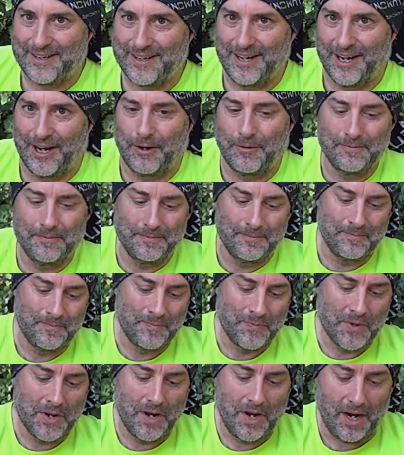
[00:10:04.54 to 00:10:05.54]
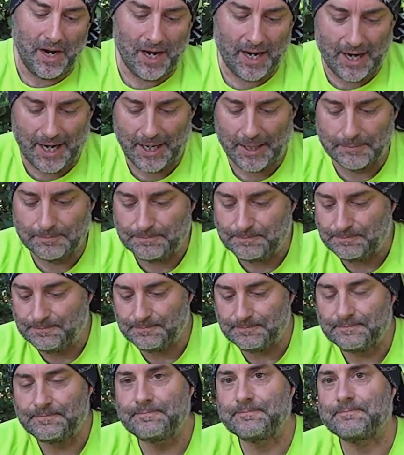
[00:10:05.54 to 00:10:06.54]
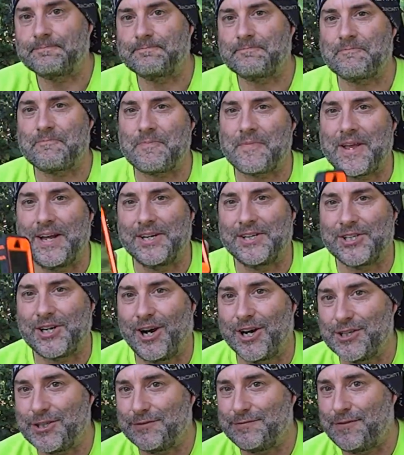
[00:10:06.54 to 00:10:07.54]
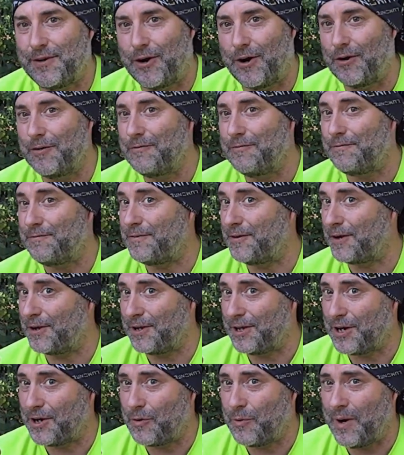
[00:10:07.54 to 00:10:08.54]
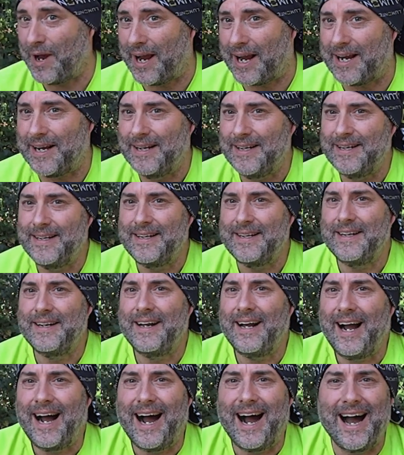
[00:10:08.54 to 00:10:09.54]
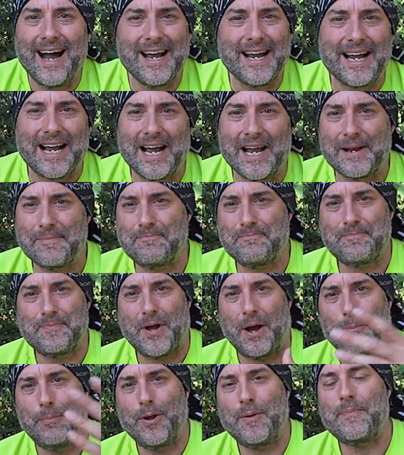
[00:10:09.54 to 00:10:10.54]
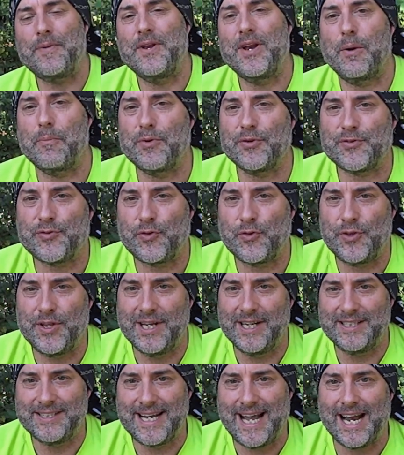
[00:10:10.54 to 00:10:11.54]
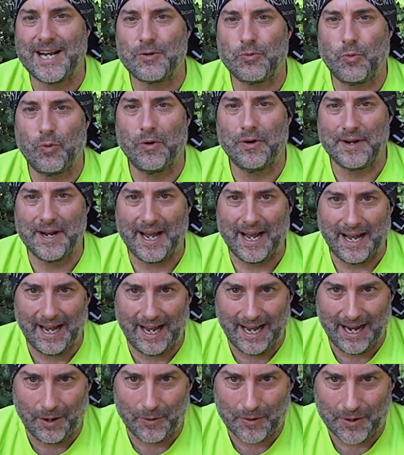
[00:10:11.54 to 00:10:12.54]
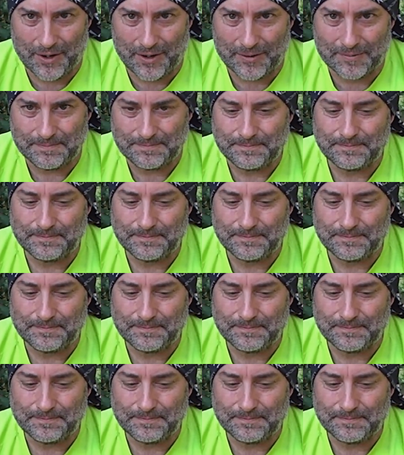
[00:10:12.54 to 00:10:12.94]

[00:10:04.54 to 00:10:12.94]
you know? Um, it charged the phone fairly quick. I, I, will put up the numbers for the exact one hour,